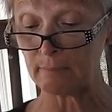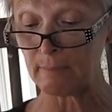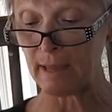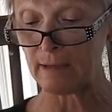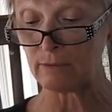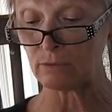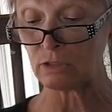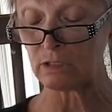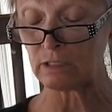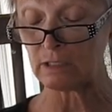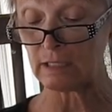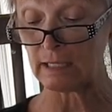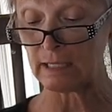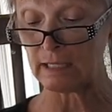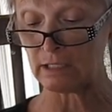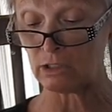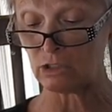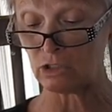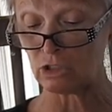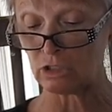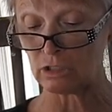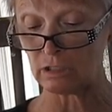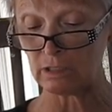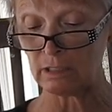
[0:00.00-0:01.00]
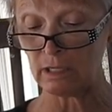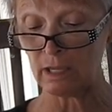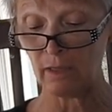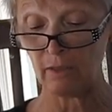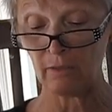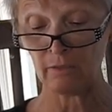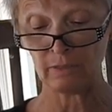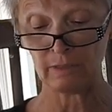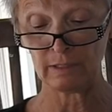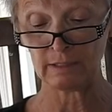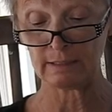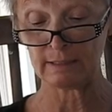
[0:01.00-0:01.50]
mounted engine
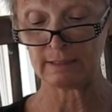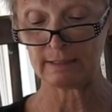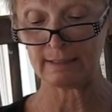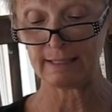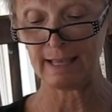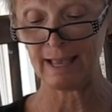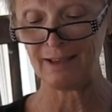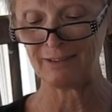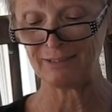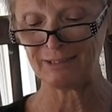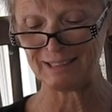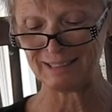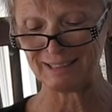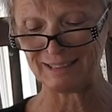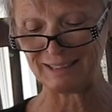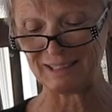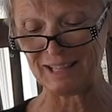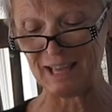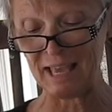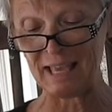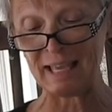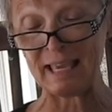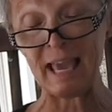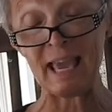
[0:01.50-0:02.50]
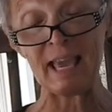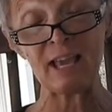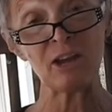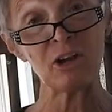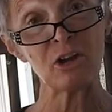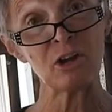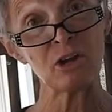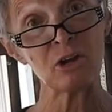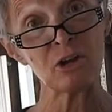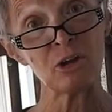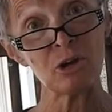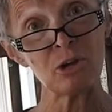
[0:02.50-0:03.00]
that sounded like a
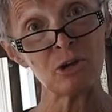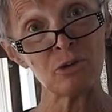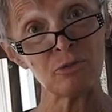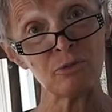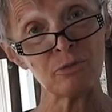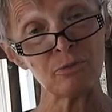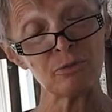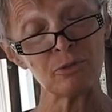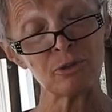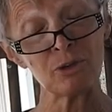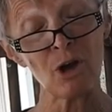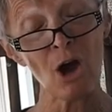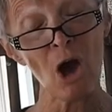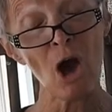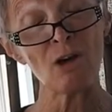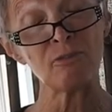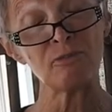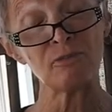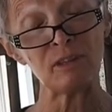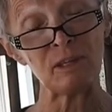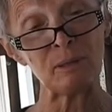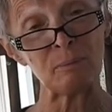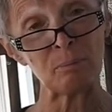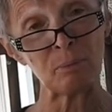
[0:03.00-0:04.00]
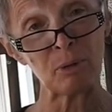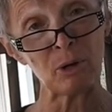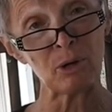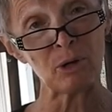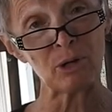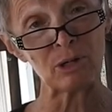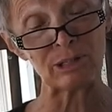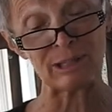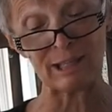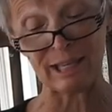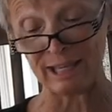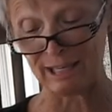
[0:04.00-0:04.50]
coffee
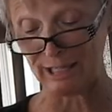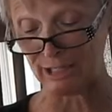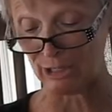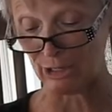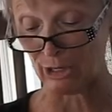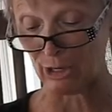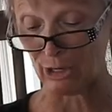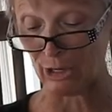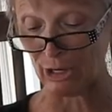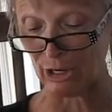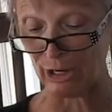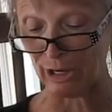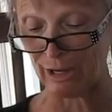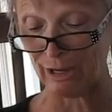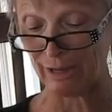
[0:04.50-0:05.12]
percolator.